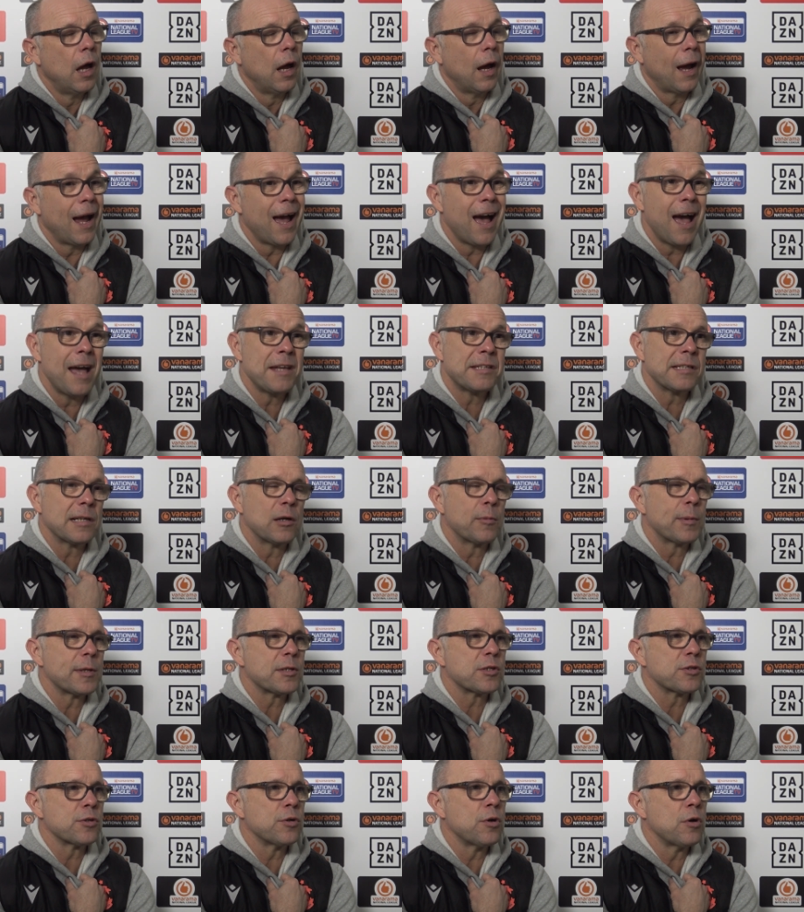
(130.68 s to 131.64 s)
He's a little
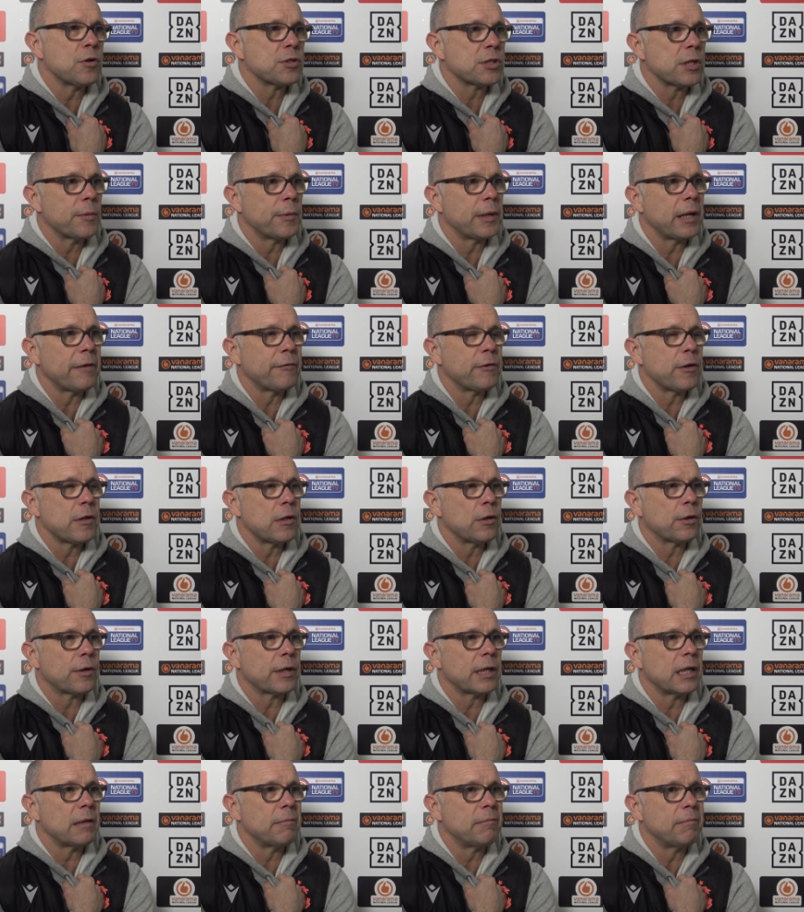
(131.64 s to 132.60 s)
bit sore, so we'll have a
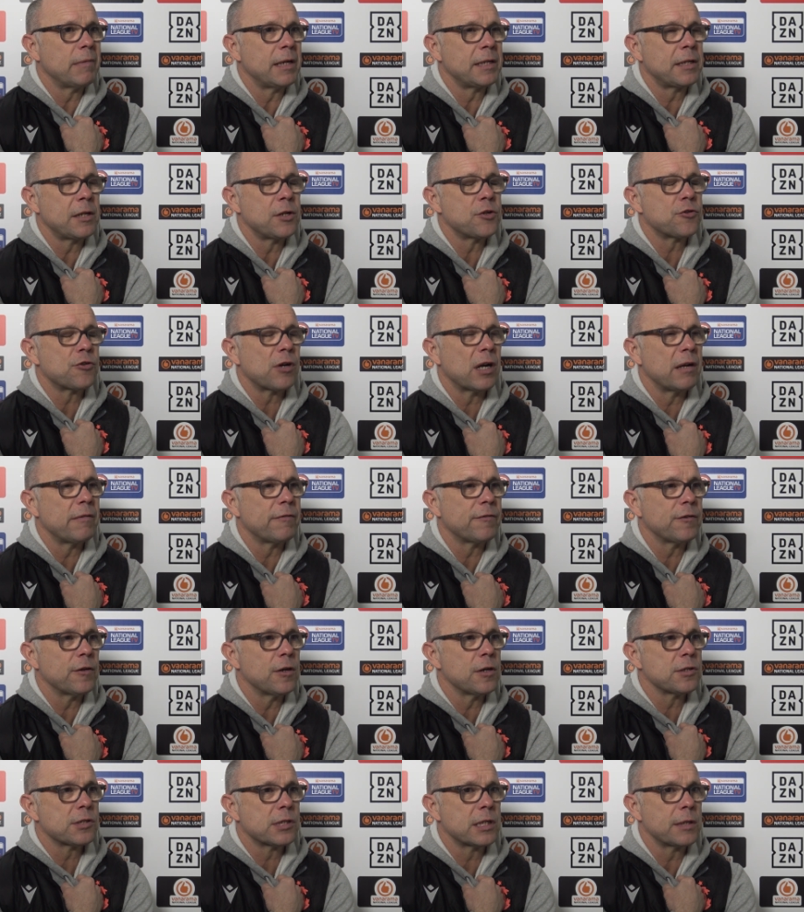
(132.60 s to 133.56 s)
look at him. He didn't train
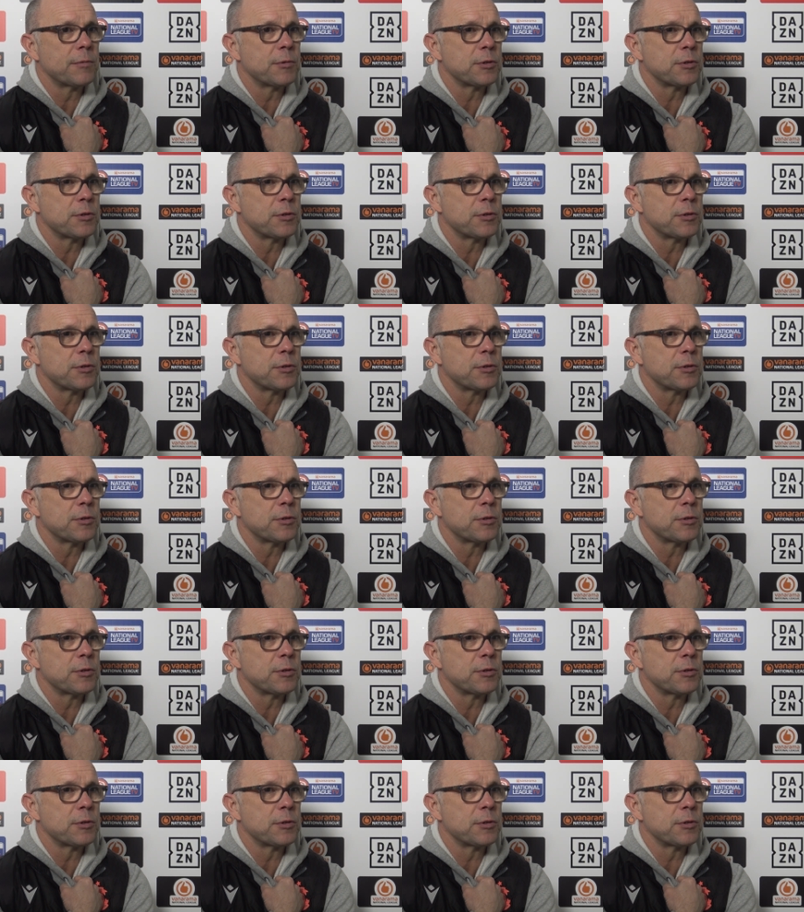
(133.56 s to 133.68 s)
Thursday.